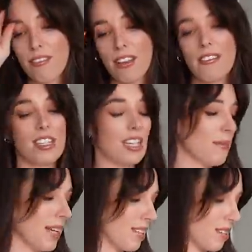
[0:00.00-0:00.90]
15
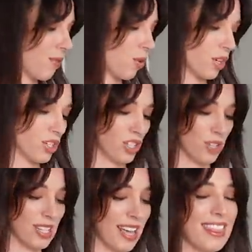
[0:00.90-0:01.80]
mils of orange
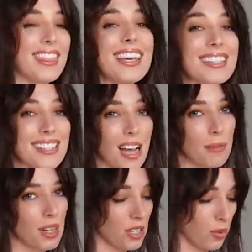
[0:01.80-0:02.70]
juice, and this
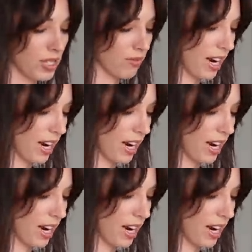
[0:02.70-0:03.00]
I'm gonna squeeze